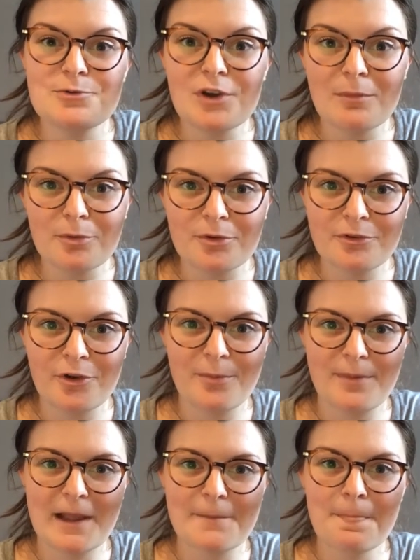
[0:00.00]
double
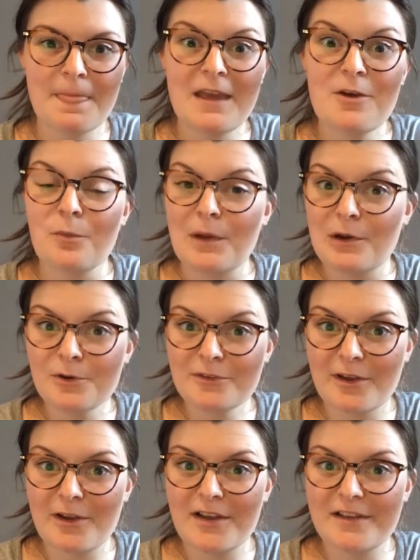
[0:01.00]
stopping. We'll
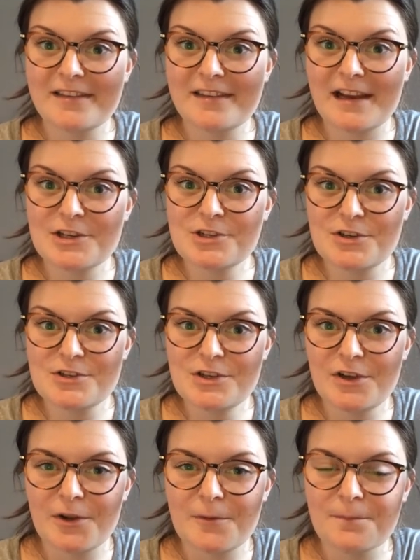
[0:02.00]
also learn section
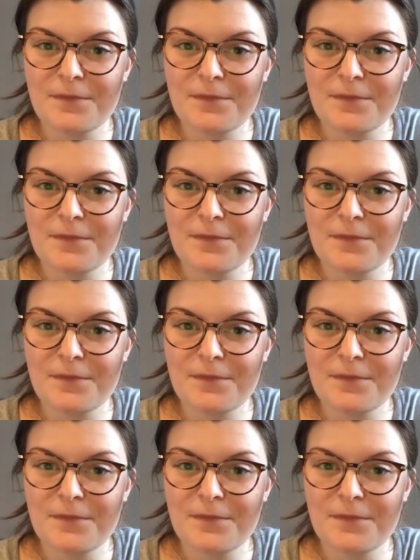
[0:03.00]
two.